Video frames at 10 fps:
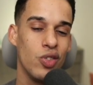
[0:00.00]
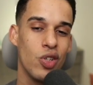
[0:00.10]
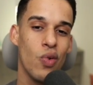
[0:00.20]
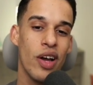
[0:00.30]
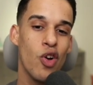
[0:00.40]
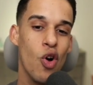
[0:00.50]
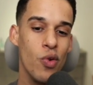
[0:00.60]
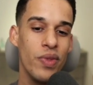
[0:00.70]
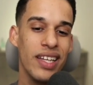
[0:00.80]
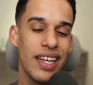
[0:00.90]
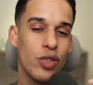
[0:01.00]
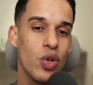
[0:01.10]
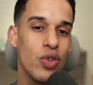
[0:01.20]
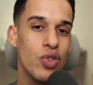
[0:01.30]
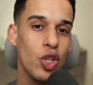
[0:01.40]
So I hope that
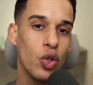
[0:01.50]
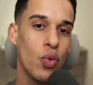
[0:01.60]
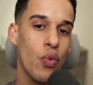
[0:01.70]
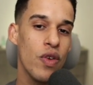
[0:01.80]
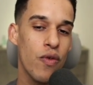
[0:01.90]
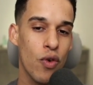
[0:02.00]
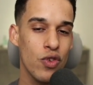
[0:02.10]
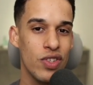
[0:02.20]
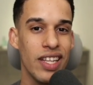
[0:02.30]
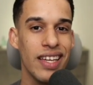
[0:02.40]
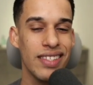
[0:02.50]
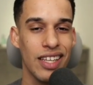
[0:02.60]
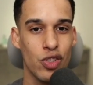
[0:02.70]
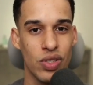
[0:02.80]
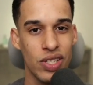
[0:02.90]
as we continue to reinforce
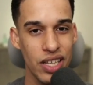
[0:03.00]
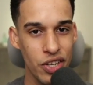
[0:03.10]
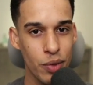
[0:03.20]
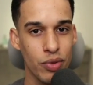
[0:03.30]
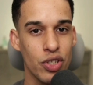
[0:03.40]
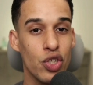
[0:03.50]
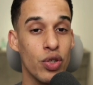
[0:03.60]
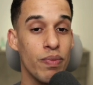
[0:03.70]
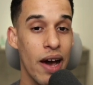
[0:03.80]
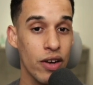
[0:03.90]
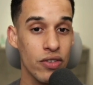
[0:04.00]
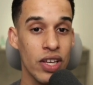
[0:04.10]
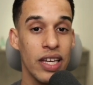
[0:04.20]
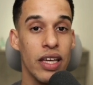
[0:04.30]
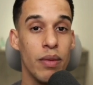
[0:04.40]
these strategic positional
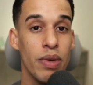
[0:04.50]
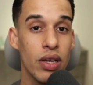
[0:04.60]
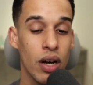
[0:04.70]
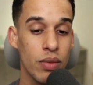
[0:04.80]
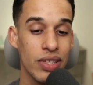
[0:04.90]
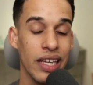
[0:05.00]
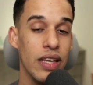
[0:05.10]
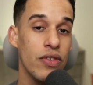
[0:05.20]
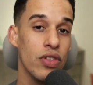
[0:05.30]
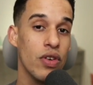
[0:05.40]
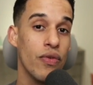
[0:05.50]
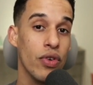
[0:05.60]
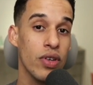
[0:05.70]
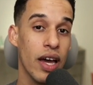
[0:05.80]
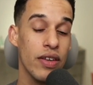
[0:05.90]
patterns, it becomes easier
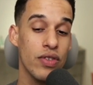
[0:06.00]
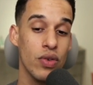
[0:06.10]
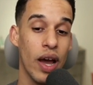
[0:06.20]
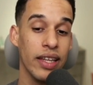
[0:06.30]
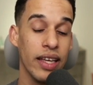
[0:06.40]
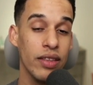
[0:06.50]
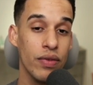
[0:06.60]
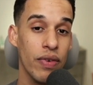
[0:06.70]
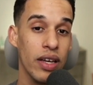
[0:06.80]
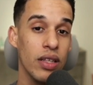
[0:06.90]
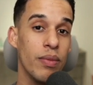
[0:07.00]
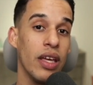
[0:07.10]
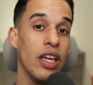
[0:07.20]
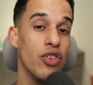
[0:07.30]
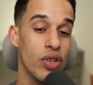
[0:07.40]
for you guys to identify
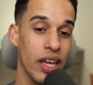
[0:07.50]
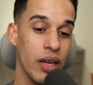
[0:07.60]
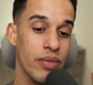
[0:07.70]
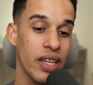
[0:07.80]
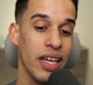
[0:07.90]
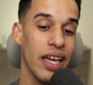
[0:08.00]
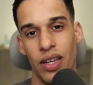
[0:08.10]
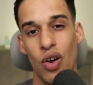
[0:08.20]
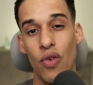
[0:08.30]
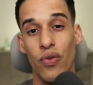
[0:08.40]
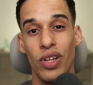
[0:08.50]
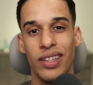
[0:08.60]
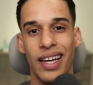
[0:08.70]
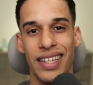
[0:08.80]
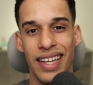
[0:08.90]
them in your games. And
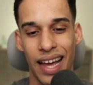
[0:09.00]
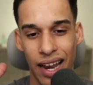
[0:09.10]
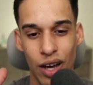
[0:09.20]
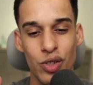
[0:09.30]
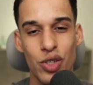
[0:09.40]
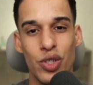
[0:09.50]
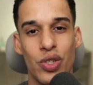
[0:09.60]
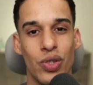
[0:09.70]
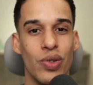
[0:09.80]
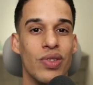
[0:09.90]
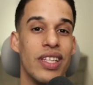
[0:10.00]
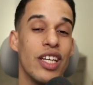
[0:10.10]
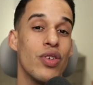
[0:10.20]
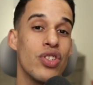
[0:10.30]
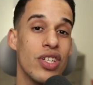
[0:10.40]
hopefully that allows you to
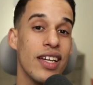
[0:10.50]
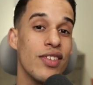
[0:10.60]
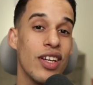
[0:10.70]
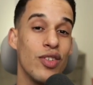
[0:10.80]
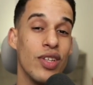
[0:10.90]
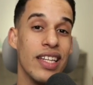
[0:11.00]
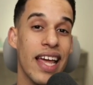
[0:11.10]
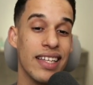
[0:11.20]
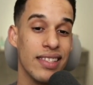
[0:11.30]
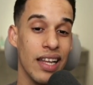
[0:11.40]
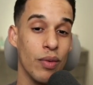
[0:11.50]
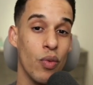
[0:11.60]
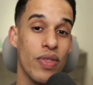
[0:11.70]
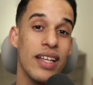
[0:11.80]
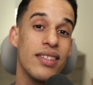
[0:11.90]
take your chess to the next
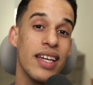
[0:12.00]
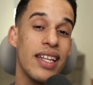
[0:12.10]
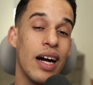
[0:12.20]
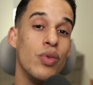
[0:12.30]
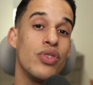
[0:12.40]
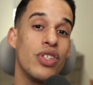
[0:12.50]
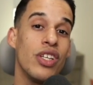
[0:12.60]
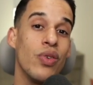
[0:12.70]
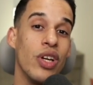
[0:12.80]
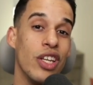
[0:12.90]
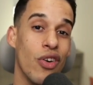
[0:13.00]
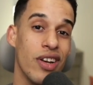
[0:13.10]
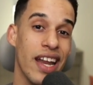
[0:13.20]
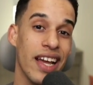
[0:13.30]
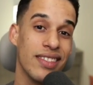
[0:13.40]
level. With that said, I will see you in
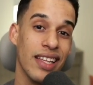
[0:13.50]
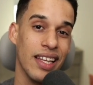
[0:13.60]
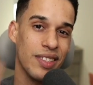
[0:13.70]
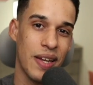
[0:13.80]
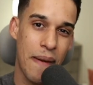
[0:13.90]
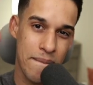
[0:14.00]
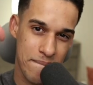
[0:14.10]
our next lesson.